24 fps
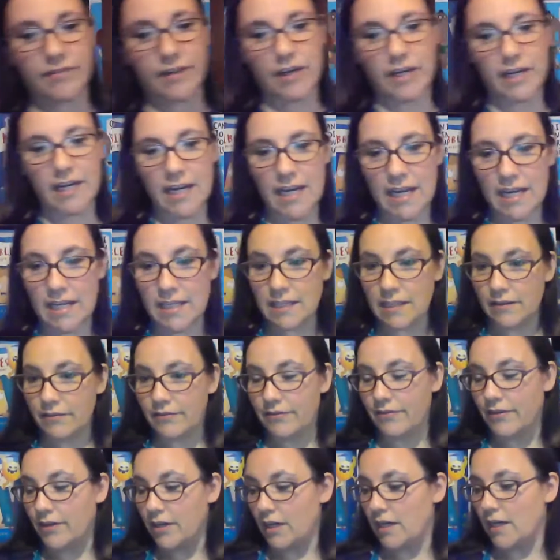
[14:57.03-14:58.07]
very easy
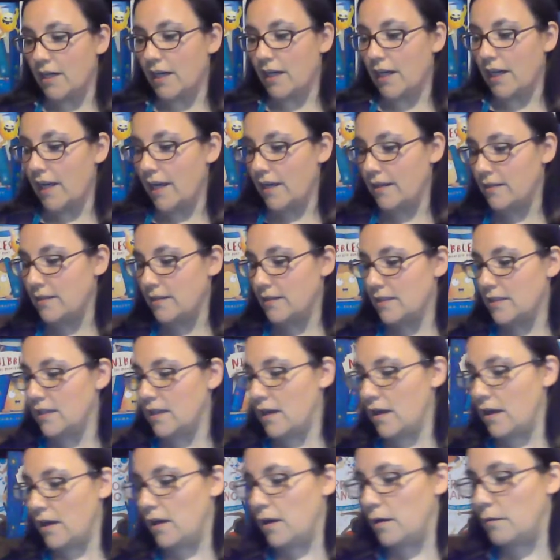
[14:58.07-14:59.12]
for kids
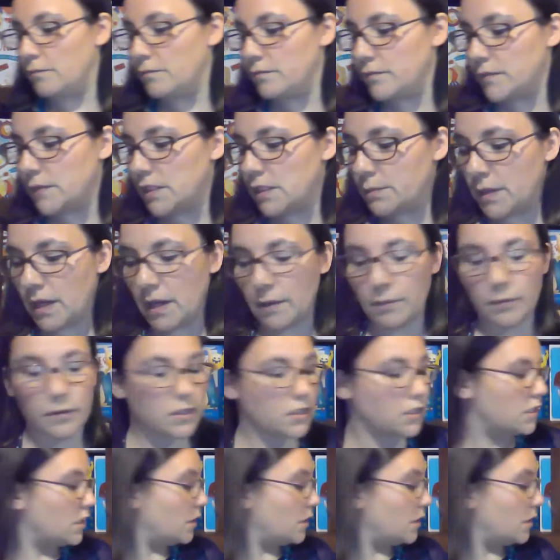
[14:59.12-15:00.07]
to be able to